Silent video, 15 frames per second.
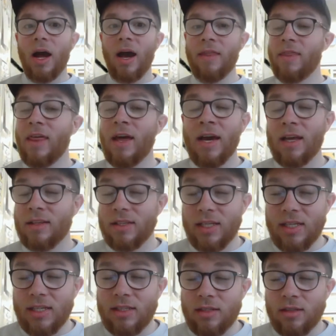And that
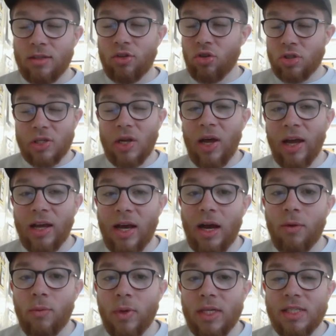is just like
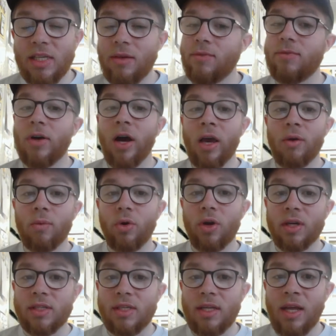how we see
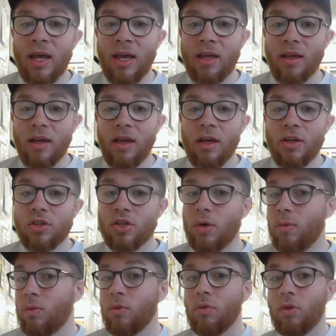fireworks today.
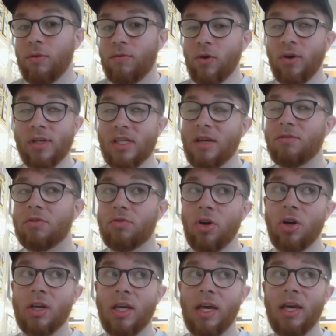So the first ever
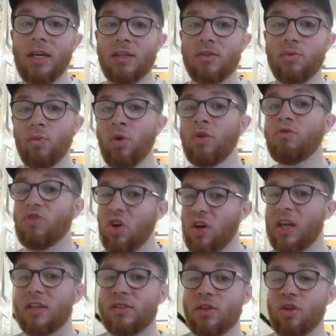rockets weren't
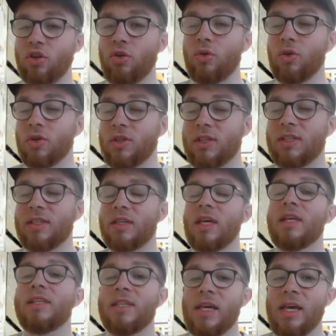rockets that you could
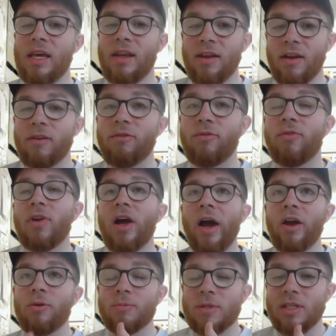sit in and
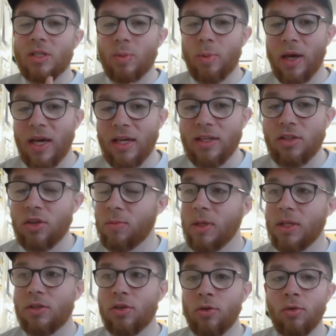fly up to space. You'd
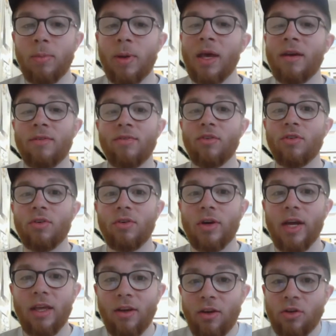be too big for
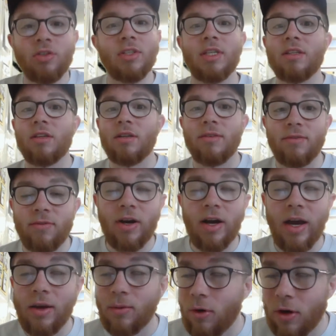it. You couldn't sit on a
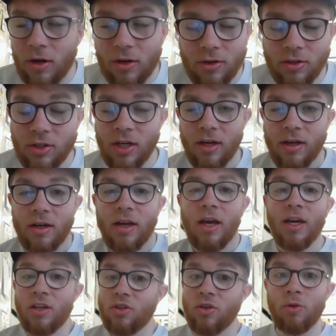firework, could you?
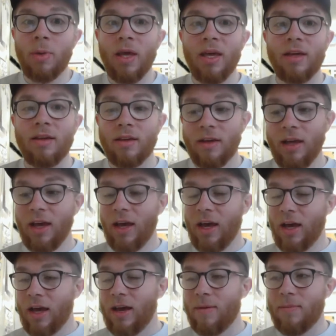Too big.
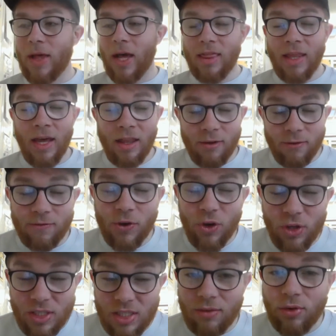And they're the
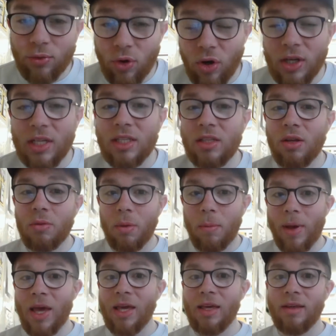first ever rockets that were
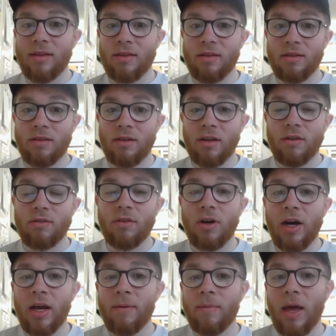made,
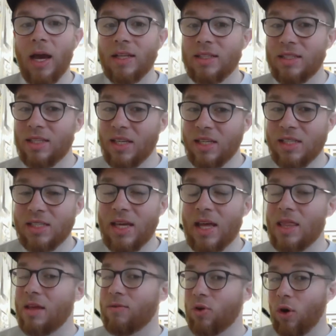right? And since
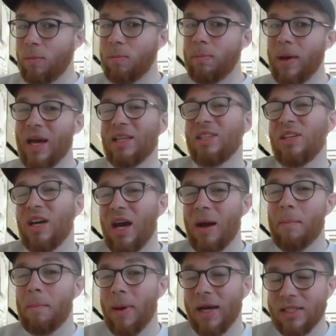then, they've got better
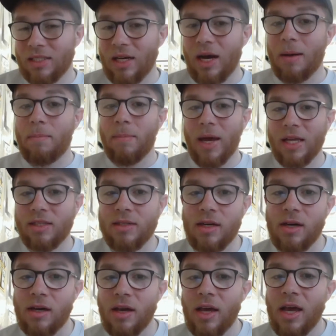and better and
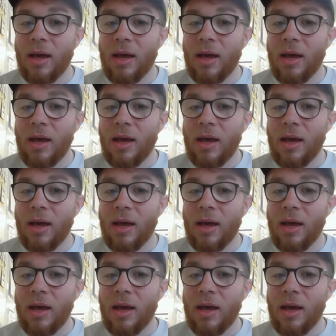better.